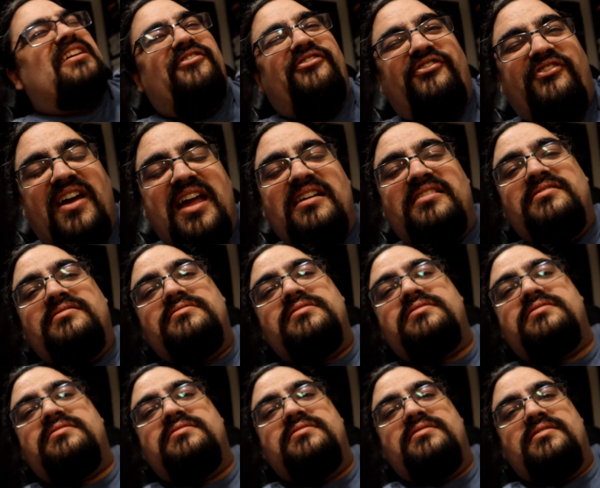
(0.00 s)
he
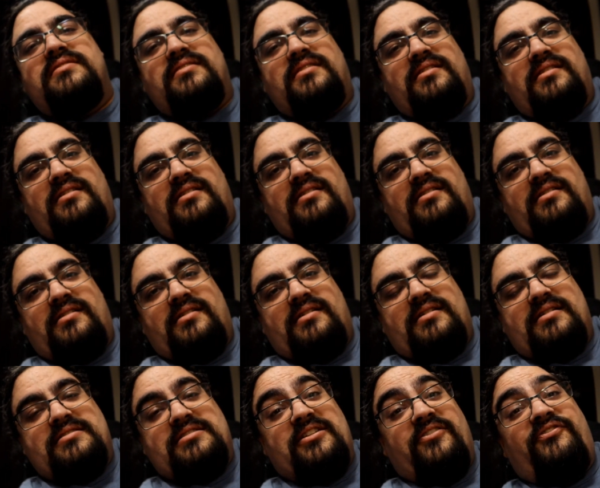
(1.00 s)
fails, and she